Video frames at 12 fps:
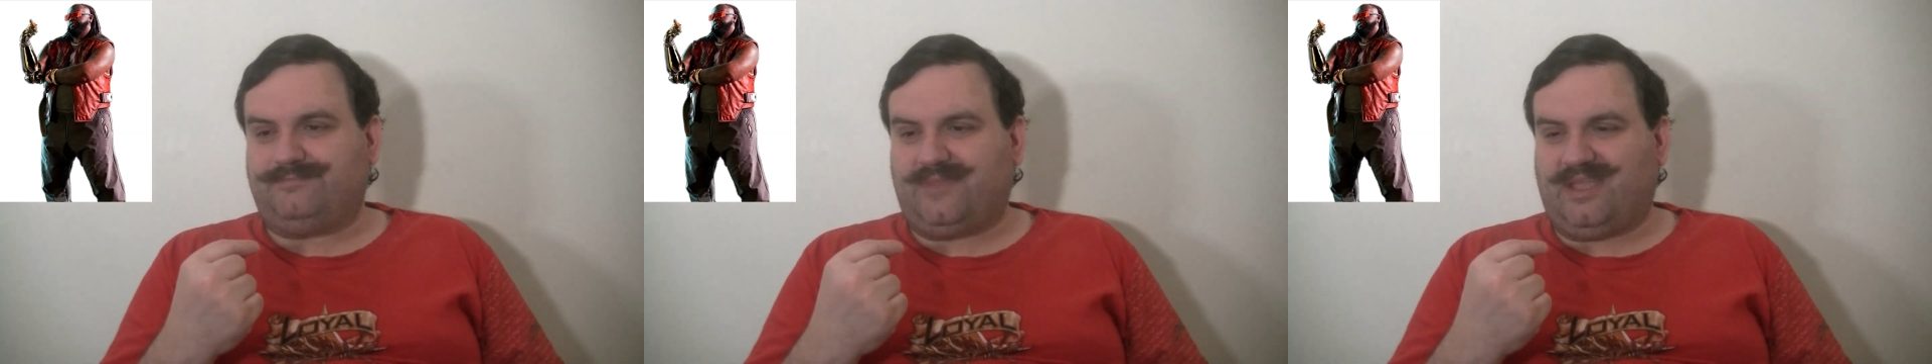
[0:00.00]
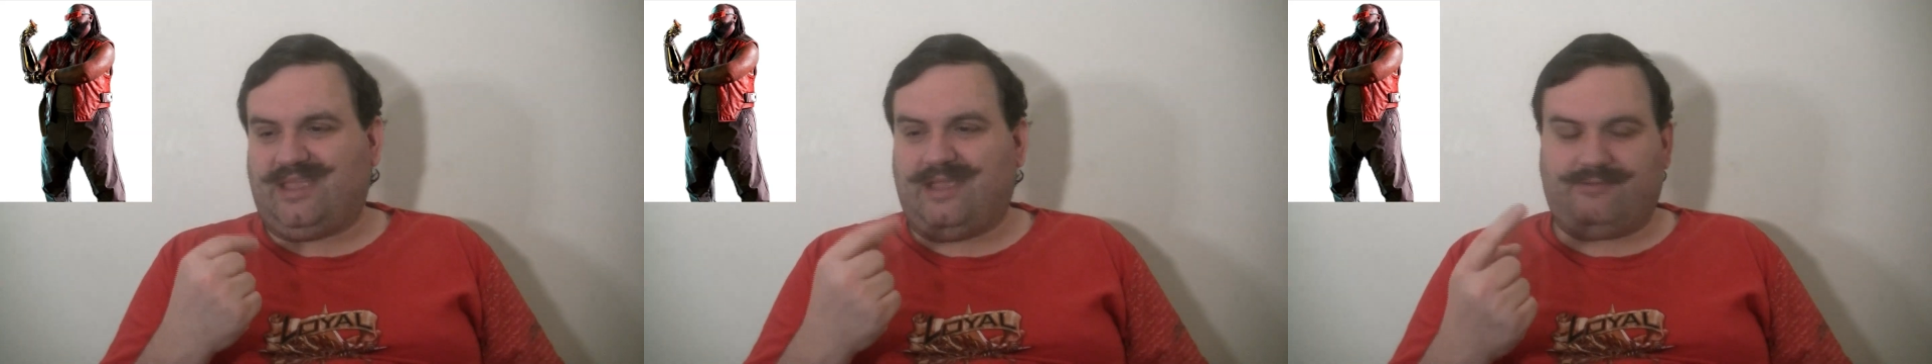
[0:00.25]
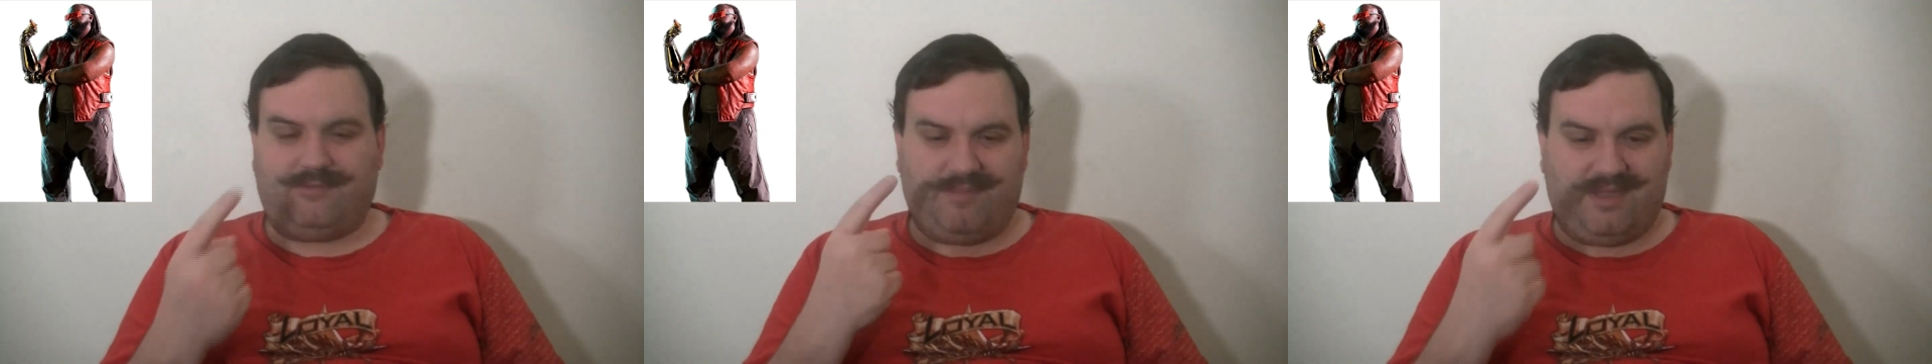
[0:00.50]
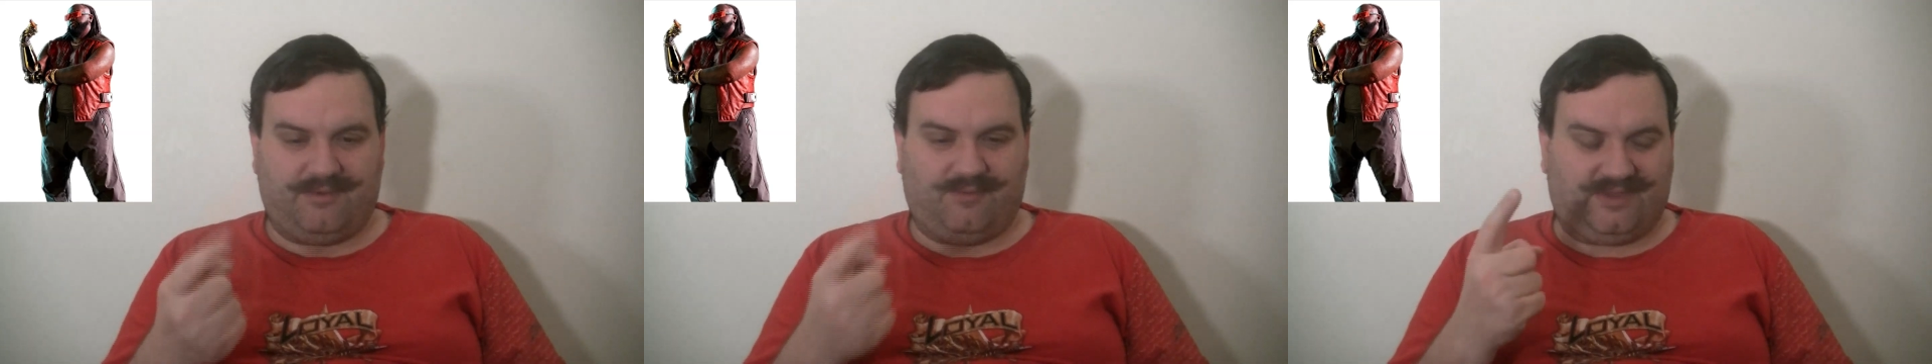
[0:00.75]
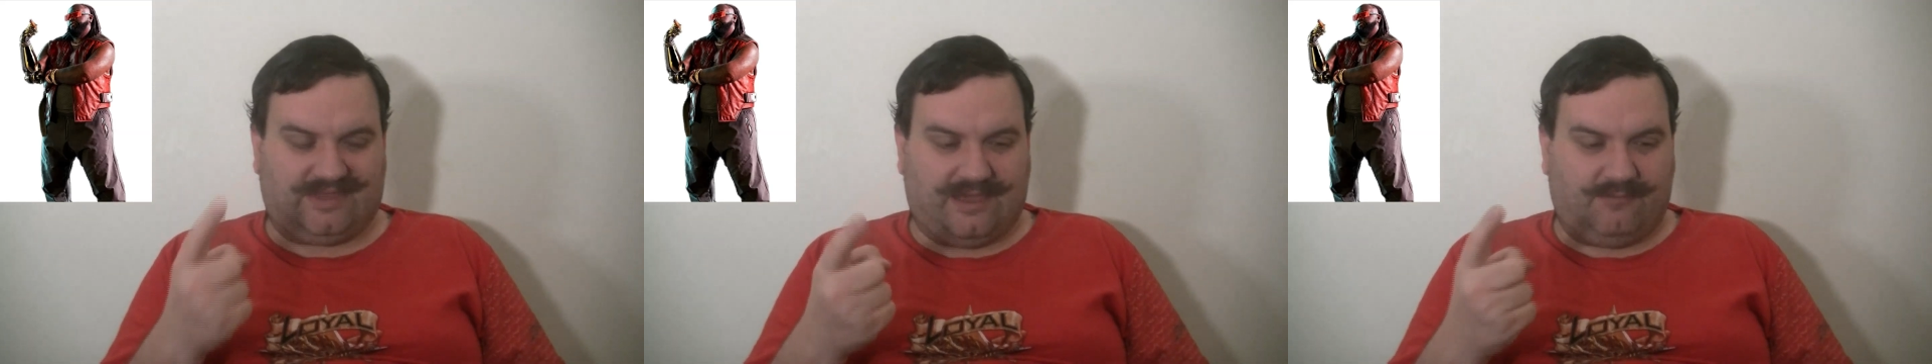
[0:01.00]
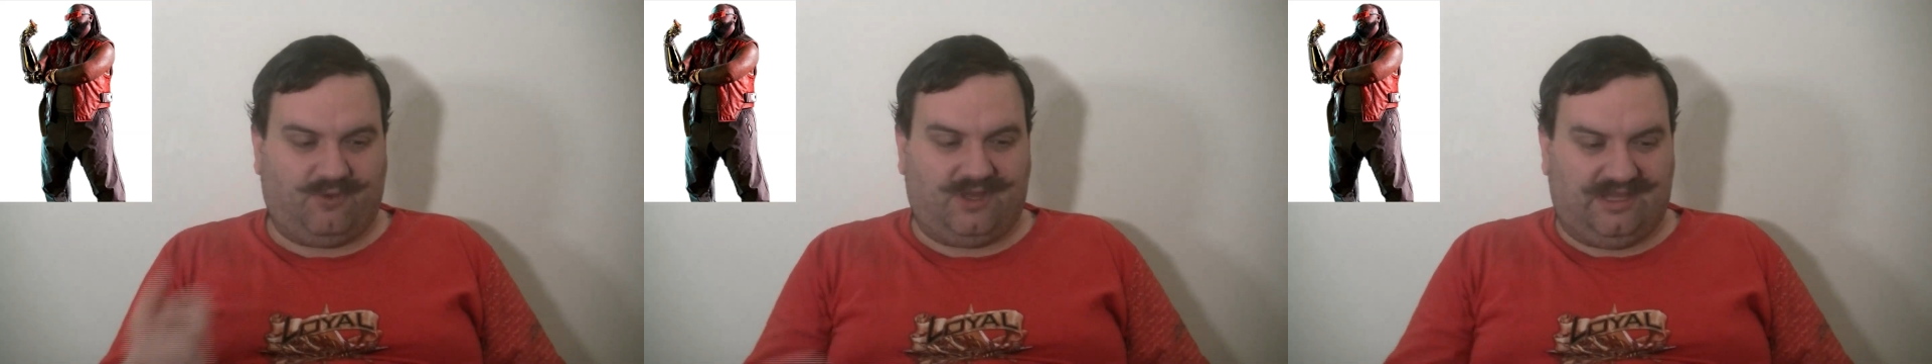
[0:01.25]
I can't remember what
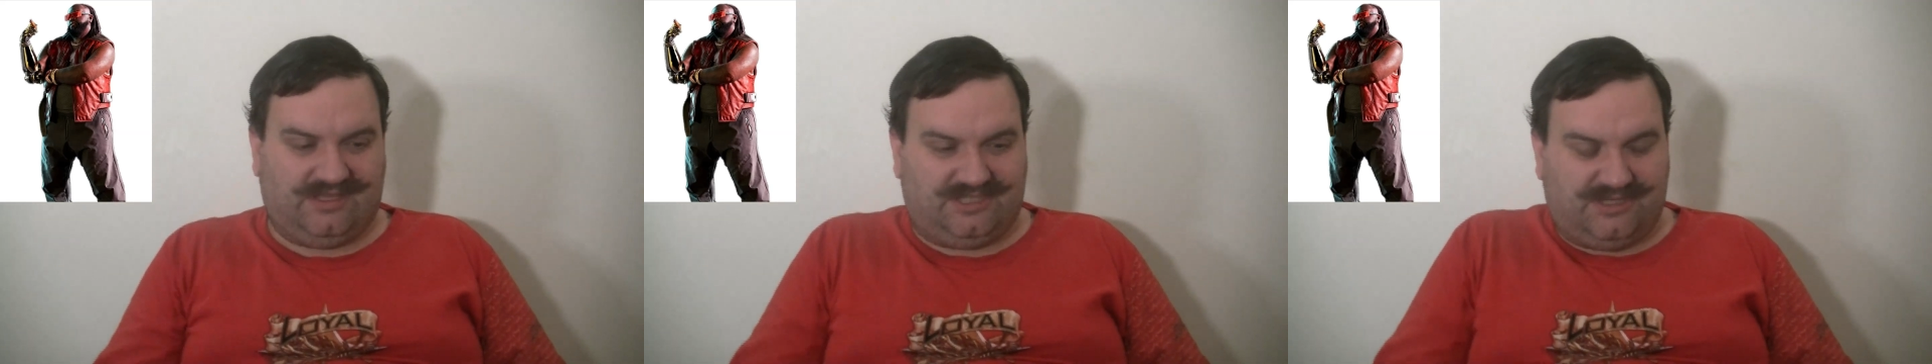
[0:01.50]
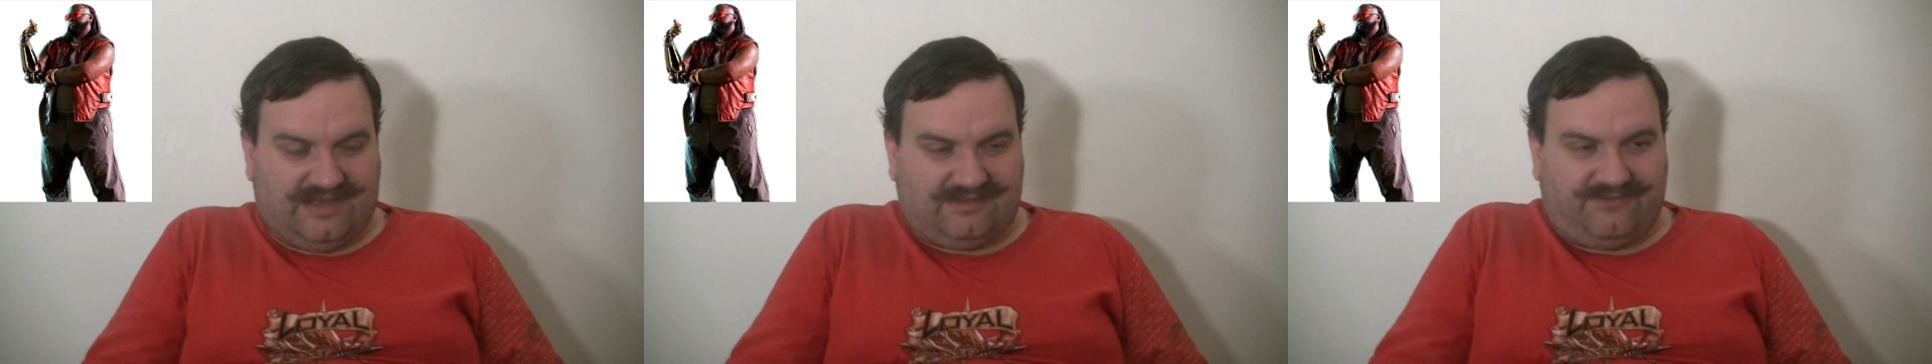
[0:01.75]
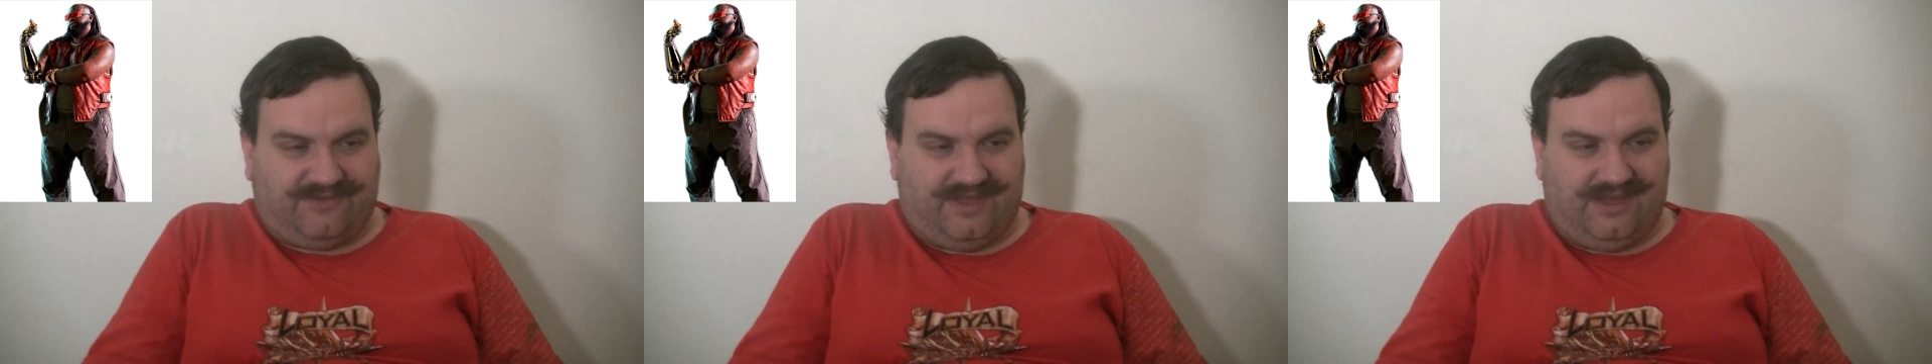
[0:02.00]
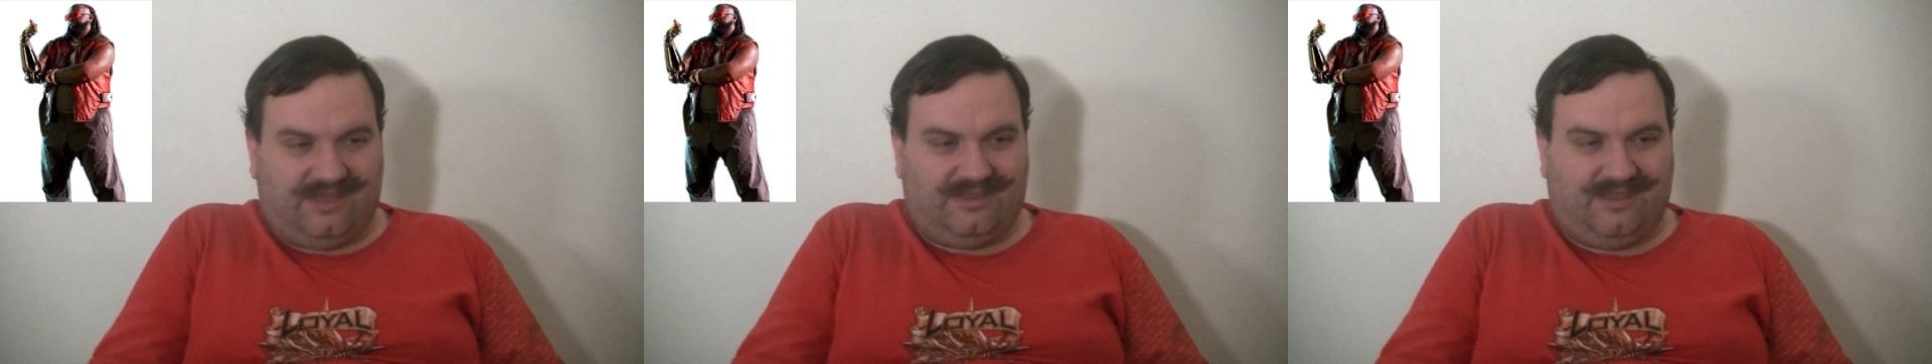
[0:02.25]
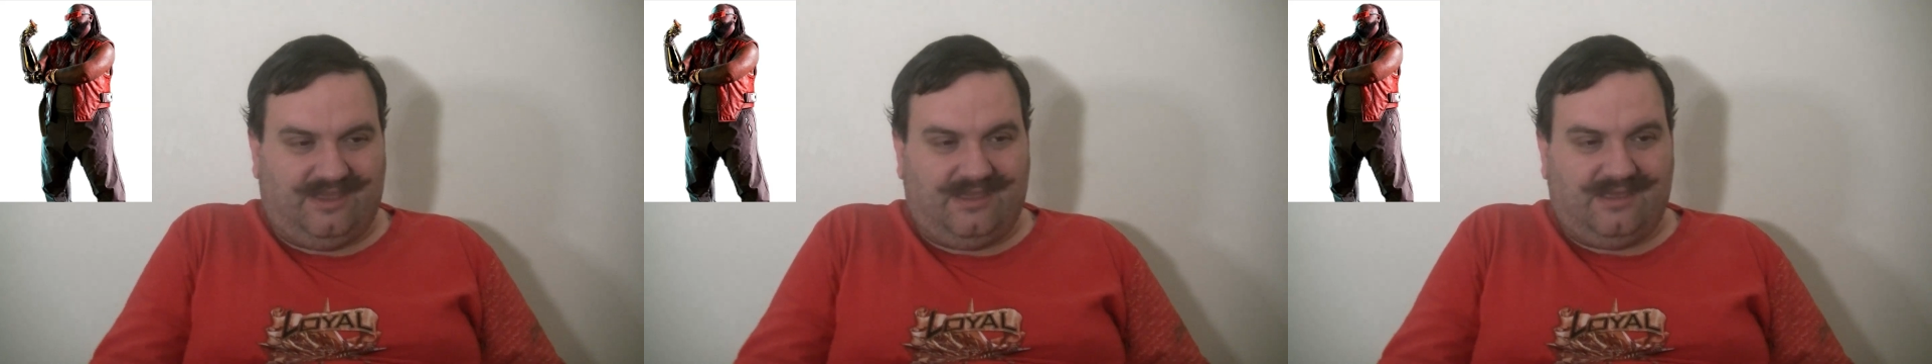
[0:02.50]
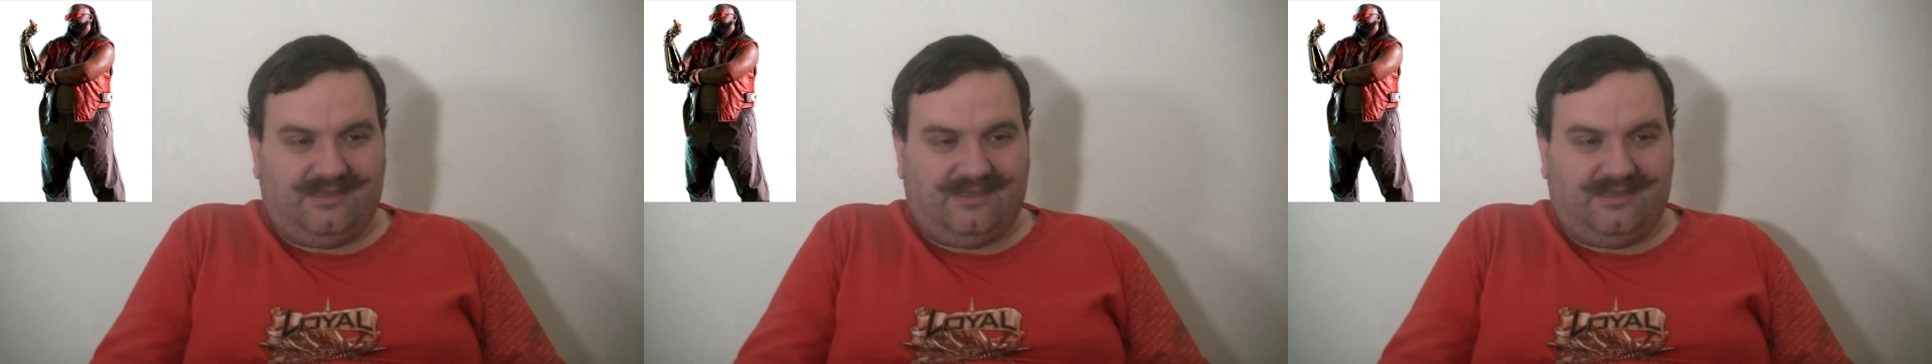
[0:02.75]
that one is. You have to fight in the